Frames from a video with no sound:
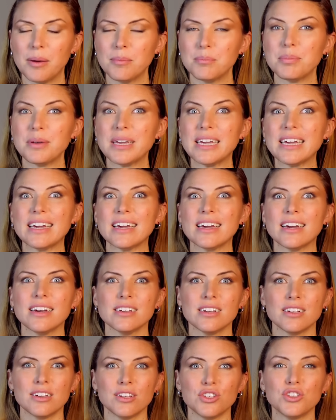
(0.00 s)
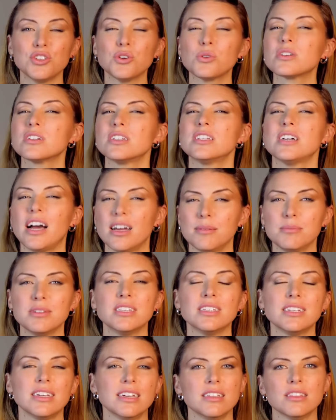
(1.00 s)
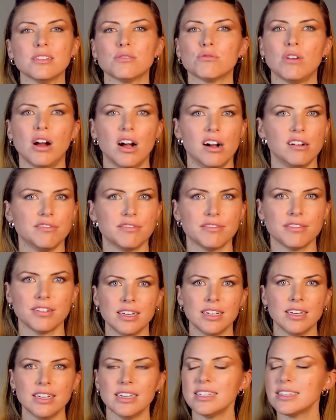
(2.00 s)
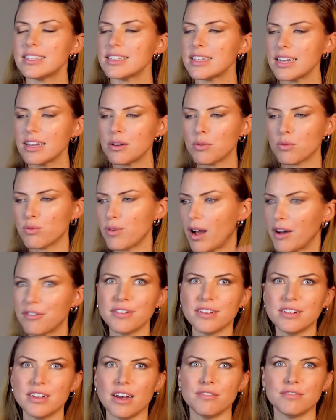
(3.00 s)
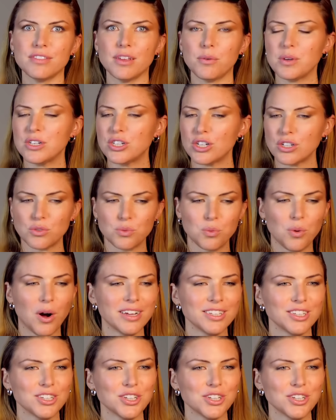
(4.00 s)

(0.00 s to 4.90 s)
be your diamond in the rough? Isn't it rough enough that we just want